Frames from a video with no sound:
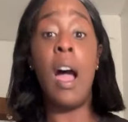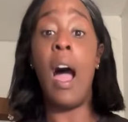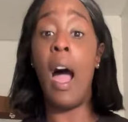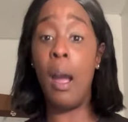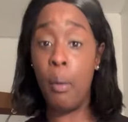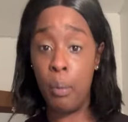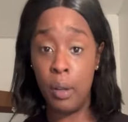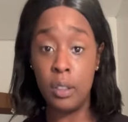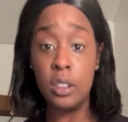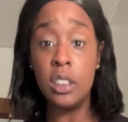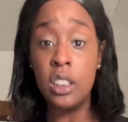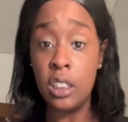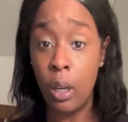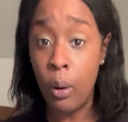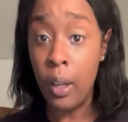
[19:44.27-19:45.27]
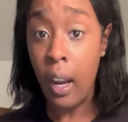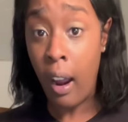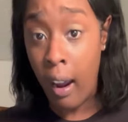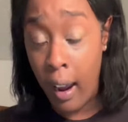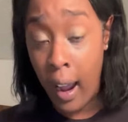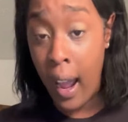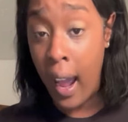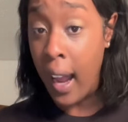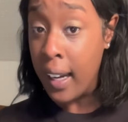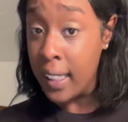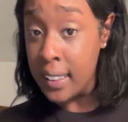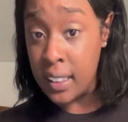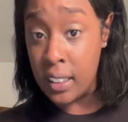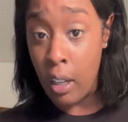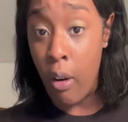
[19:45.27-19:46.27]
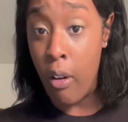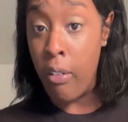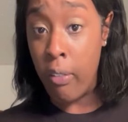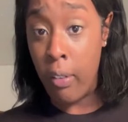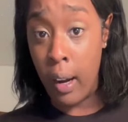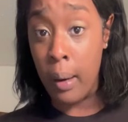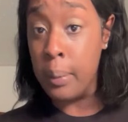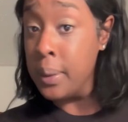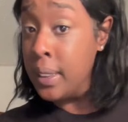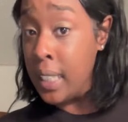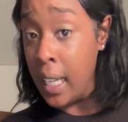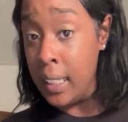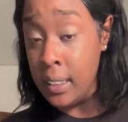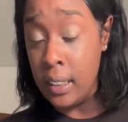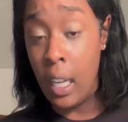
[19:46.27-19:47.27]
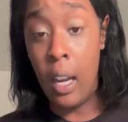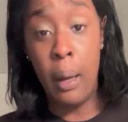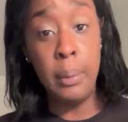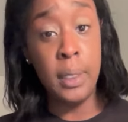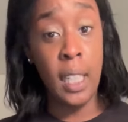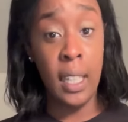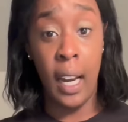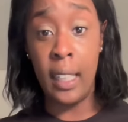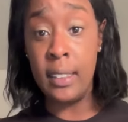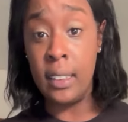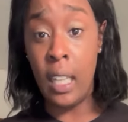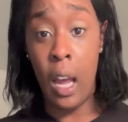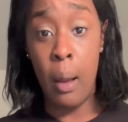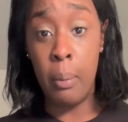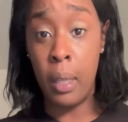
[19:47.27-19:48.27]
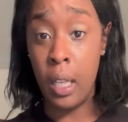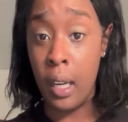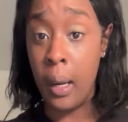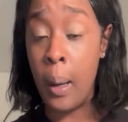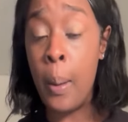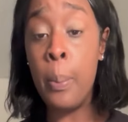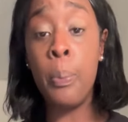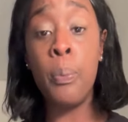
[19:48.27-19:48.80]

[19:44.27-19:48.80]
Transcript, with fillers: I will show y'all how this go from daytime to nighttime look.